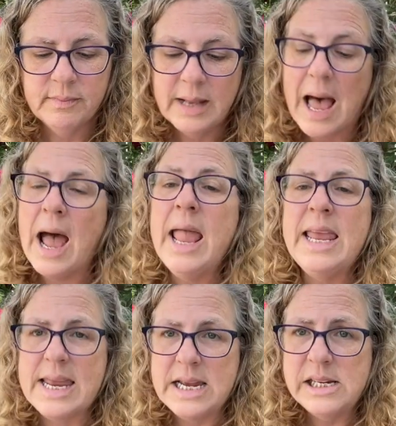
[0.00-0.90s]
I
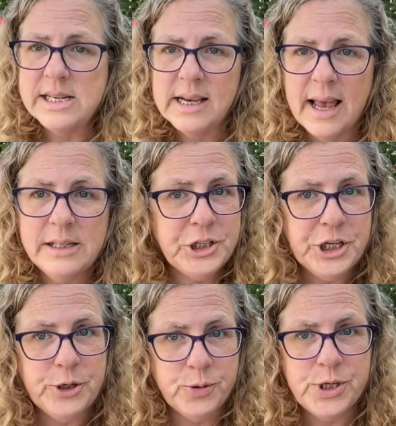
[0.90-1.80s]
eat, and
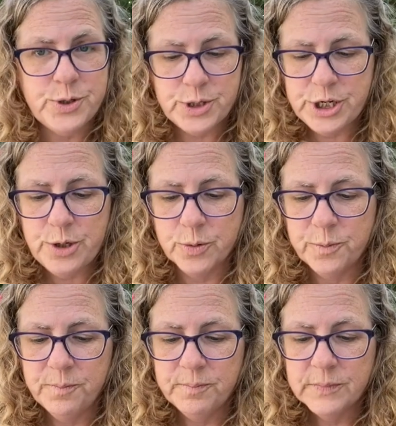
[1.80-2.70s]
you do too.
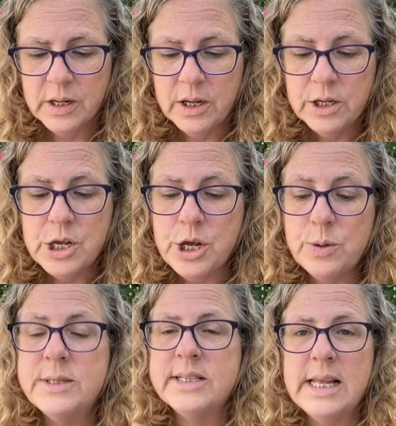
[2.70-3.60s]

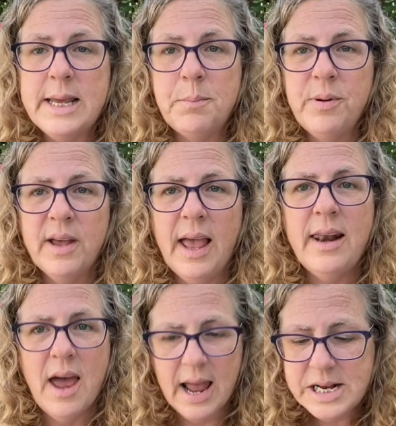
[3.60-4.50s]
You sleep,
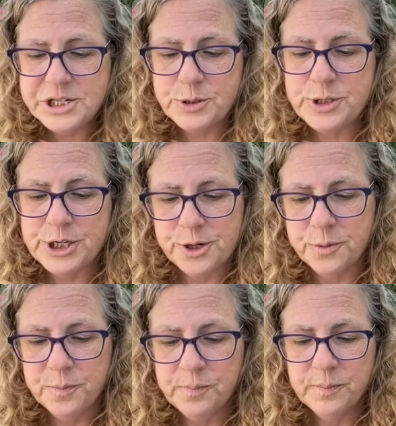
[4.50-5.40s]
and I do
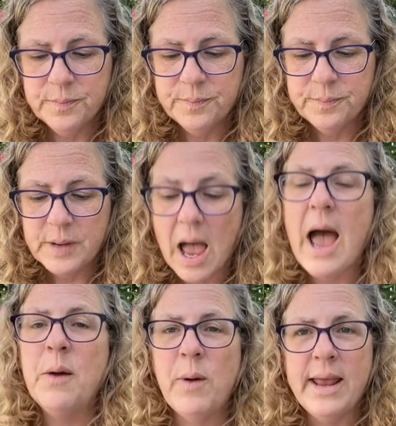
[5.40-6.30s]
too.
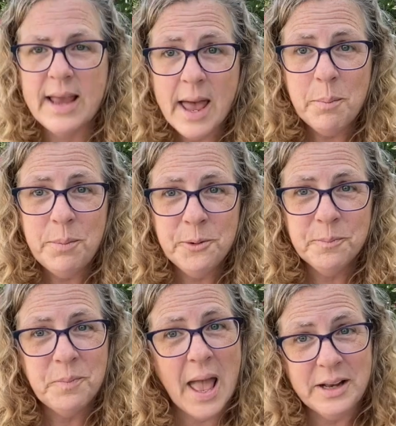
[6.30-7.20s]
I wake up,
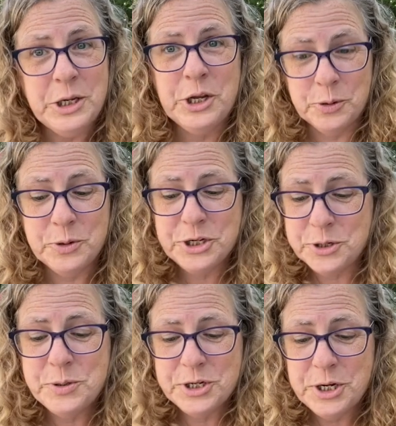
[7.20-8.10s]
and you
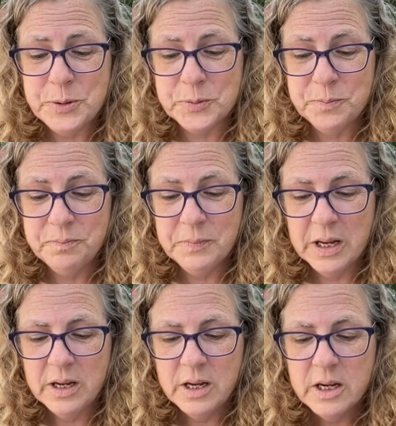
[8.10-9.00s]
do too.
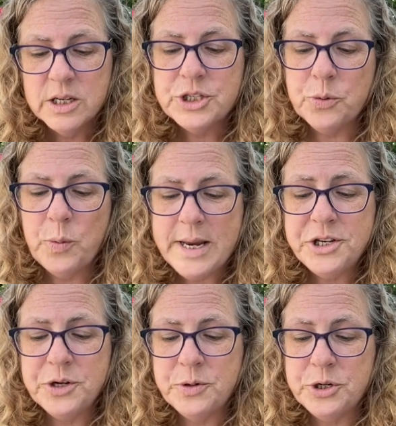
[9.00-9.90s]
So we
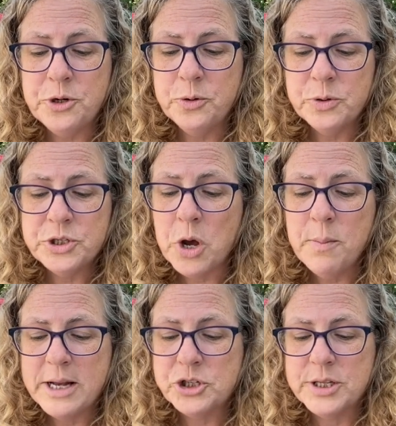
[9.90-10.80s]
two do so
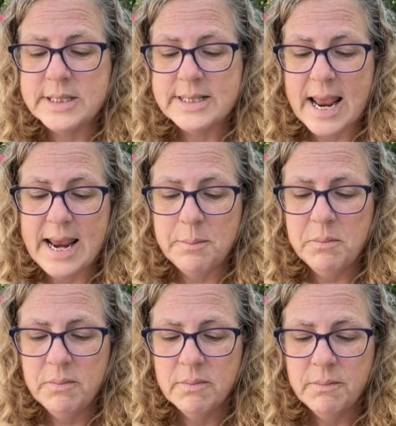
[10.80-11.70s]
much the
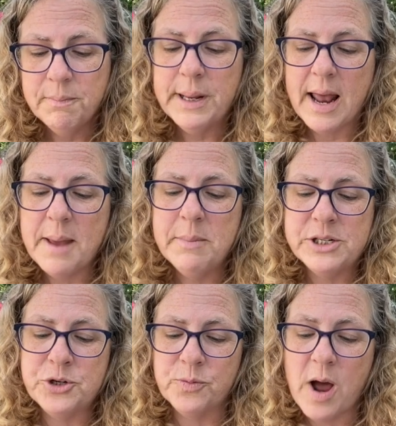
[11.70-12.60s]
same, but I'm
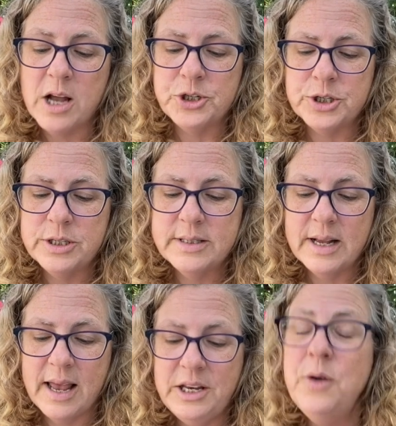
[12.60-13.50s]
Mr. Rogers,
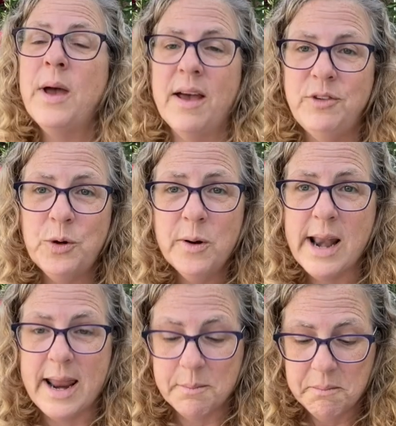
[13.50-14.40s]
and you have your
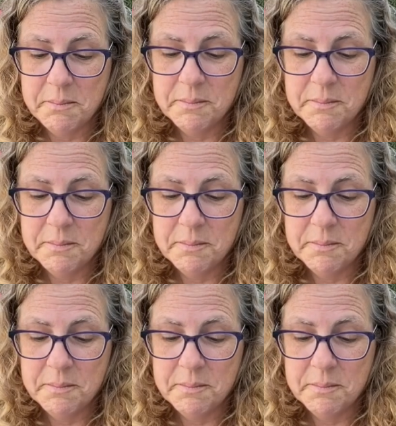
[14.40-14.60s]
name.